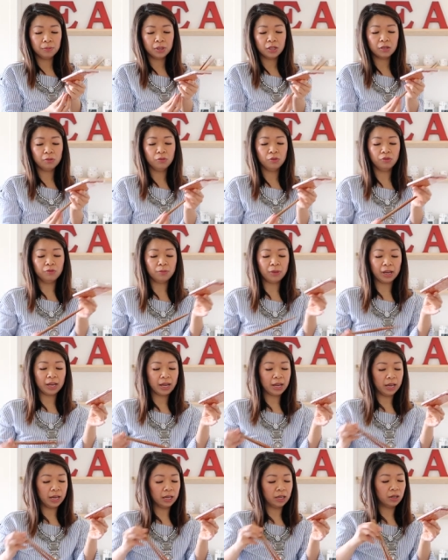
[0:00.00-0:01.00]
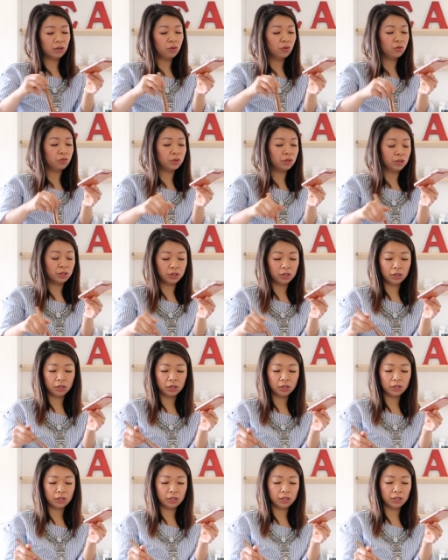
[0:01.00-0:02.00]
I'm gonna move my egg over
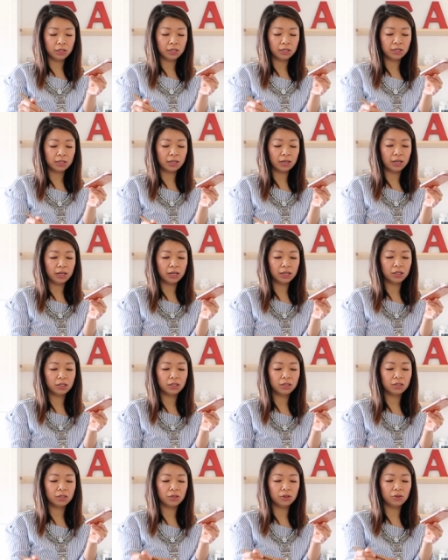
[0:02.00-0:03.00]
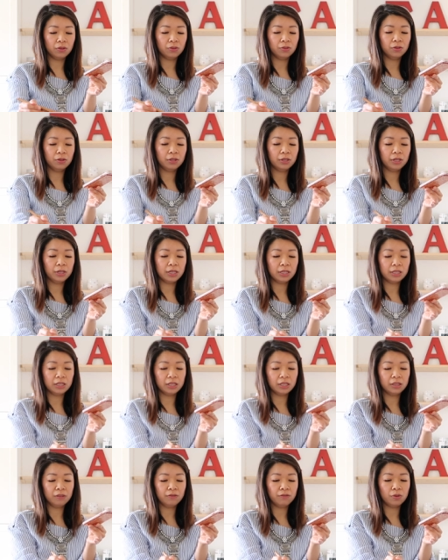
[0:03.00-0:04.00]
to this side so it's
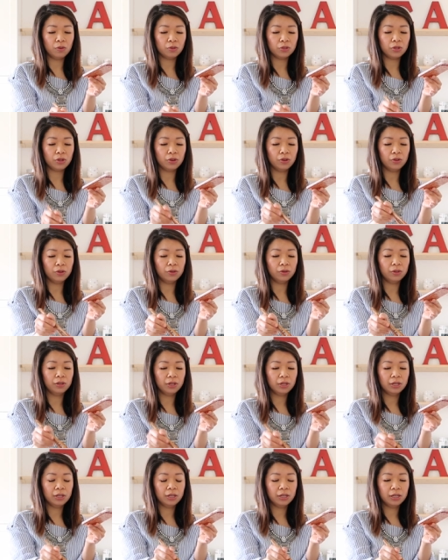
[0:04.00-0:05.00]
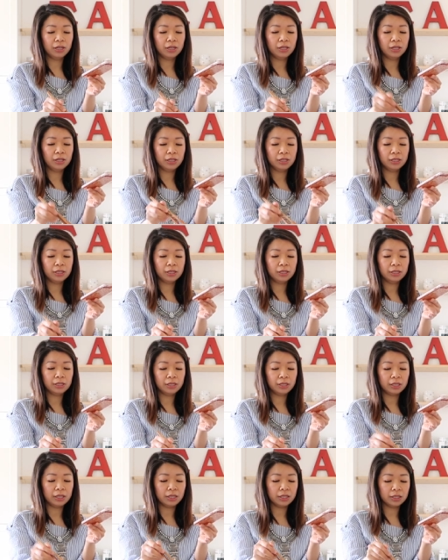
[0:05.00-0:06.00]
in the photo
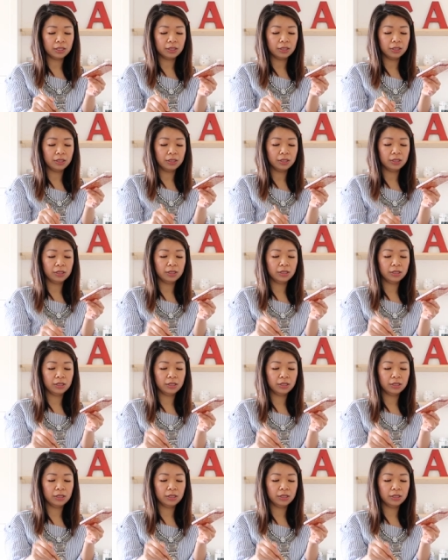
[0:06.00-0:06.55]
nicely.